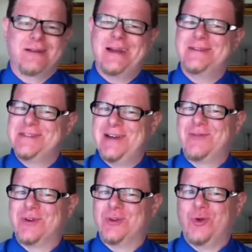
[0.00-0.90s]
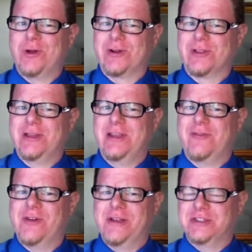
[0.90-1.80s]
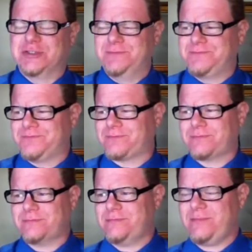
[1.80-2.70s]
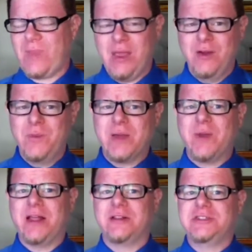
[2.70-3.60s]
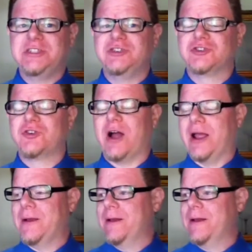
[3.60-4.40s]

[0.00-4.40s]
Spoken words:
How's that for a lawyerly definition? It would make my English teachers cry.